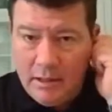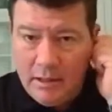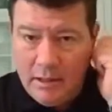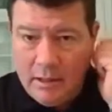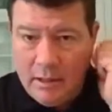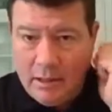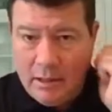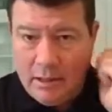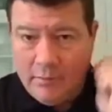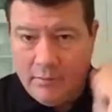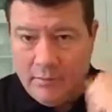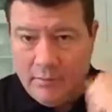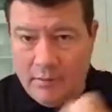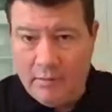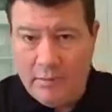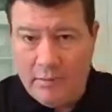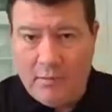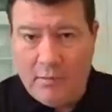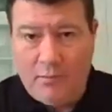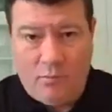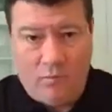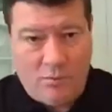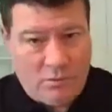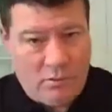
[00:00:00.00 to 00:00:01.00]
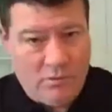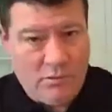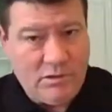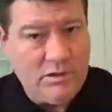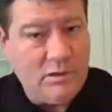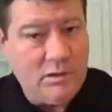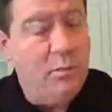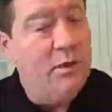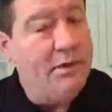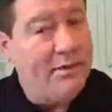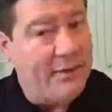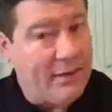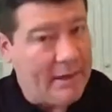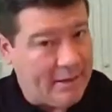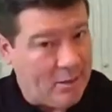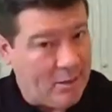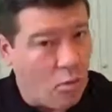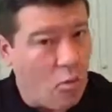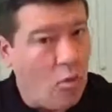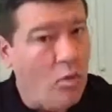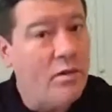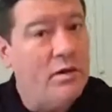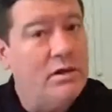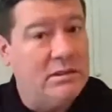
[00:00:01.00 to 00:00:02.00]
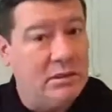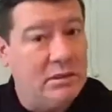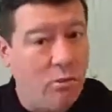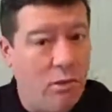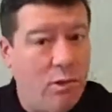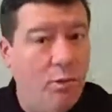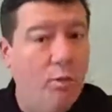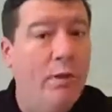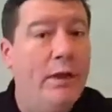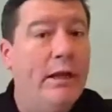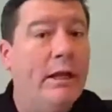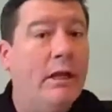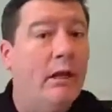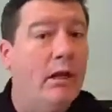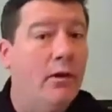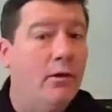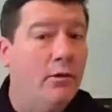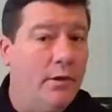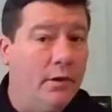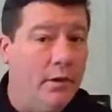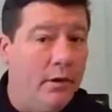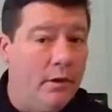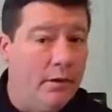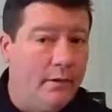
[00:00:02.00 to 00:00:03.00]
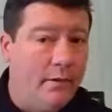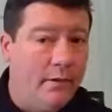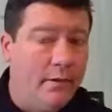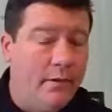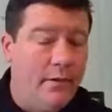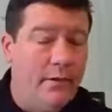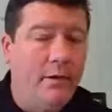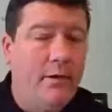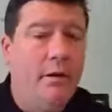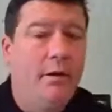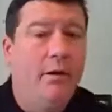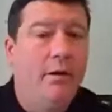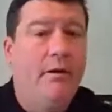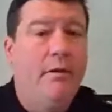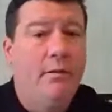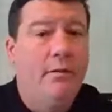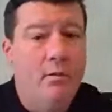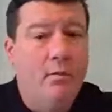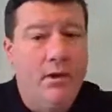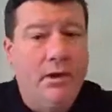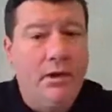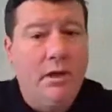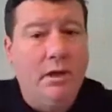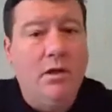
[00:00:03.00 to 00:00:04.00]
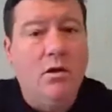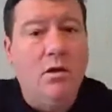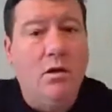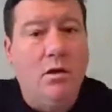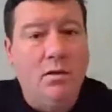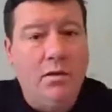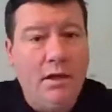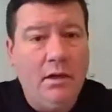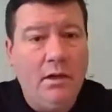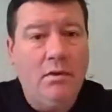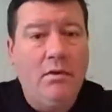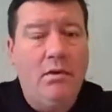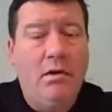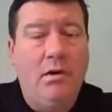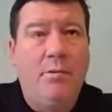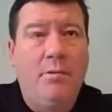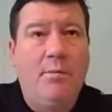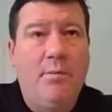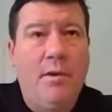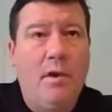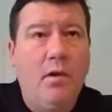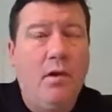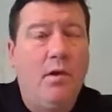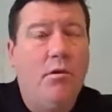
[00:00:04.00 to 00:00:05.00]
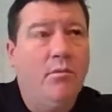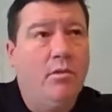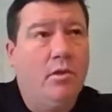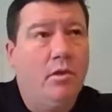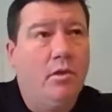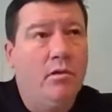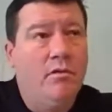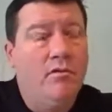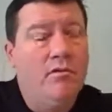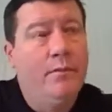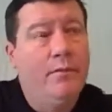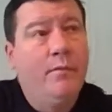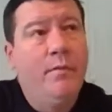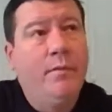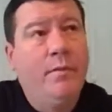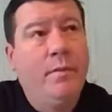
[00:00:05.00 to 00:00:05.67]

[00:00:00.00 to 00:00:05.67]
Uh, so with that ordinance that we reloaded, we got called in on a palm grove,